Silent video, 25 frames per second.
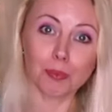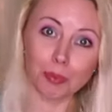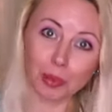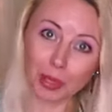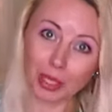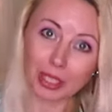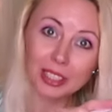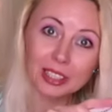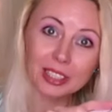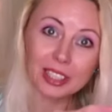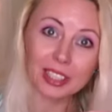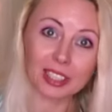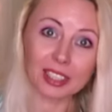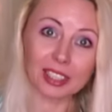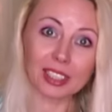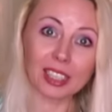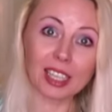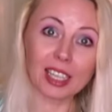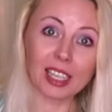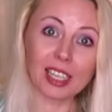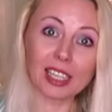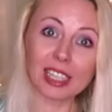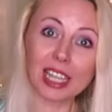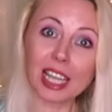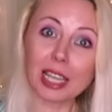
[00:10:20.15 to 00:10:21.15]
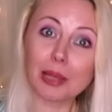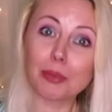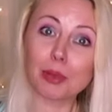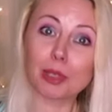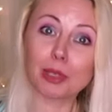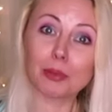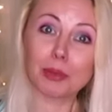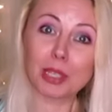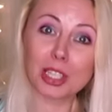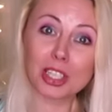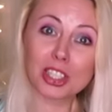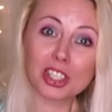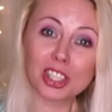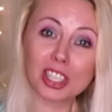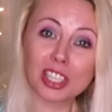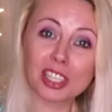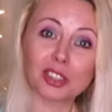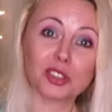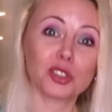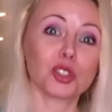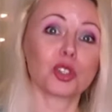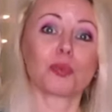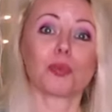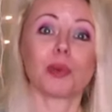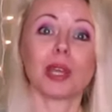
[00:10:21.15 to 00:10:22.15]
printing a label
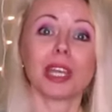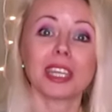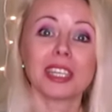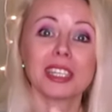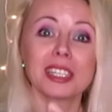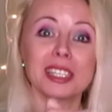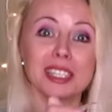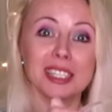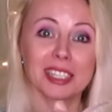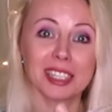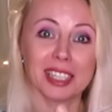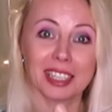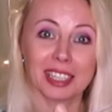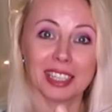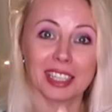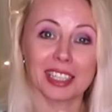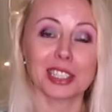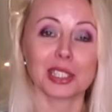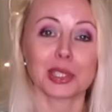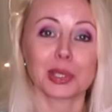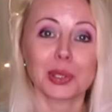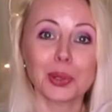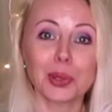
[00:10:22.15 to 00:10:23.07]
machine to make stickers.